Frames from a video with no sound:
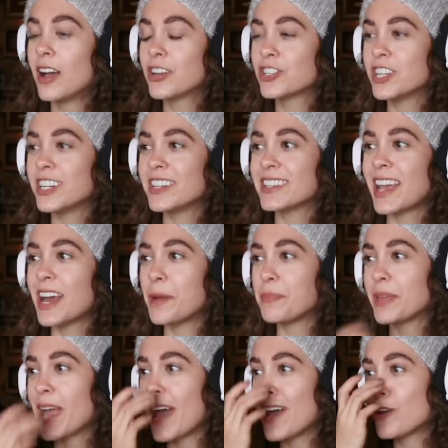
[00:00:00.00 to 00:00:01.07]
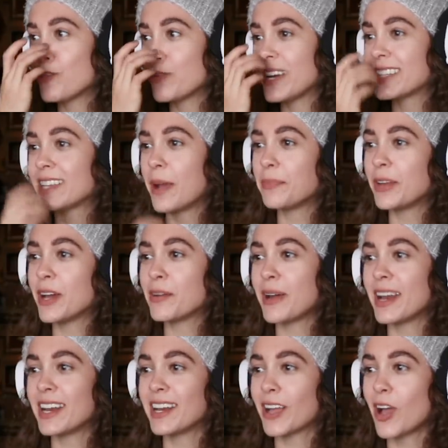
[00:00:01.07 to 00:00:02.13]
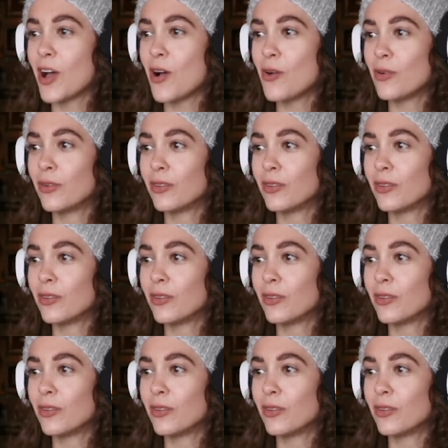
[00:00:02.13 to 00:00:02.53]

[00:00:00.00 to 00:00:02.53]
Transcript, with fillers: She just had a piano rigged up there ready to go